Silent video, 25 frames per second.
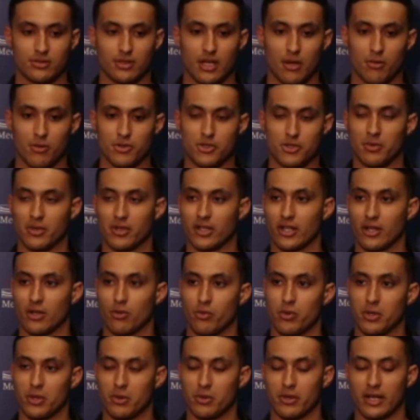I wish we
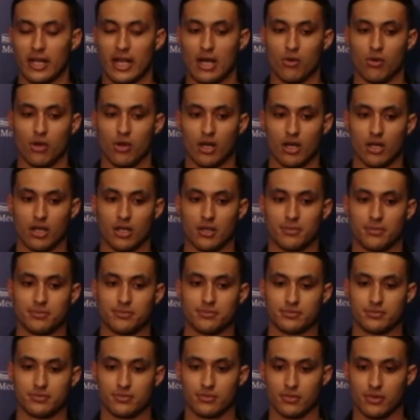would have got,
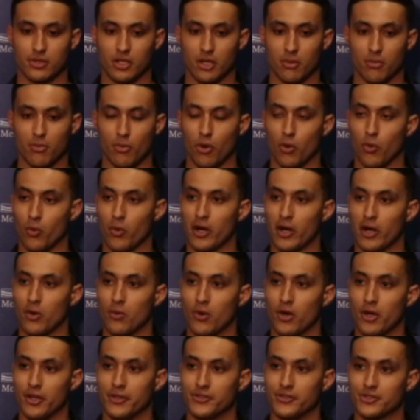you know, more
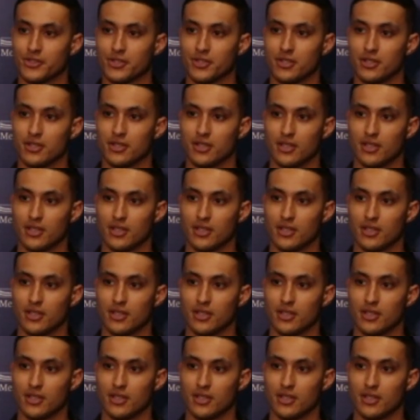one-on-ones.